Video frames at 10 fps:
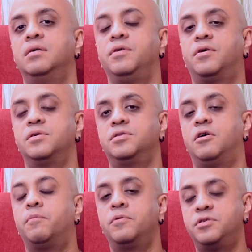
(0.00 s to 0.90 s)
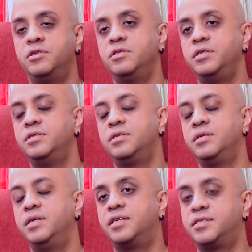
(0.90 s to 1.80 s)
because the opportunities
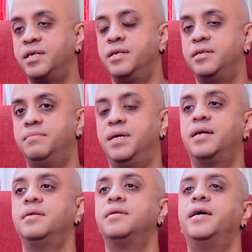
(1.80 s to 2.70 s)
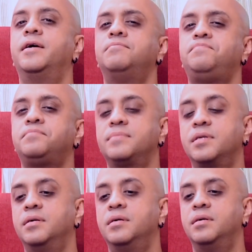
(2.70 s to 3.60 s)
didn't extend back in the day.
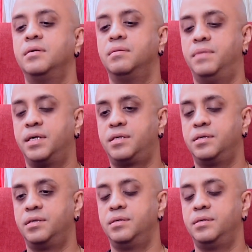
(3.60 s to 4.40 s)
But